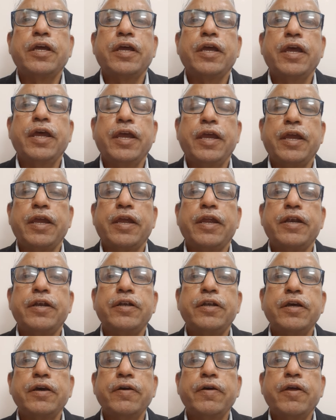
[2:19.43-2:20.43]

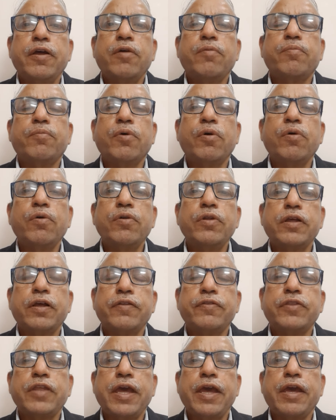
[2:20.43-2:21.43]
and more
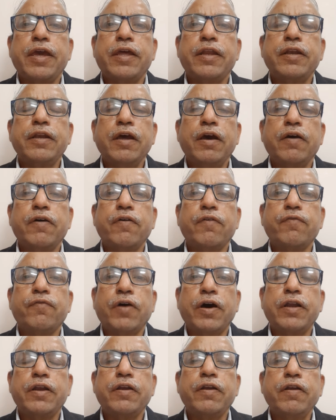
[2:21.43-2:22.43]
than
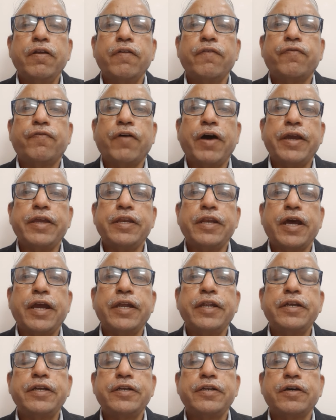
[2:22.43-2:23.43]
one
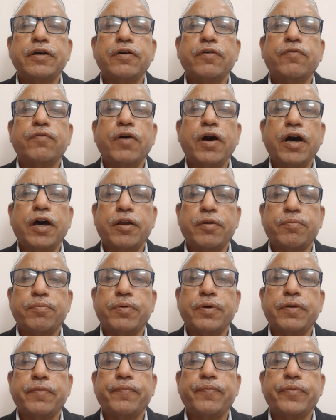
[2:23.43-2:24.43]
finite
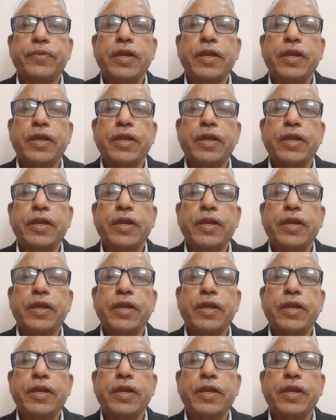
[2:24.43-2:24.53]
verb.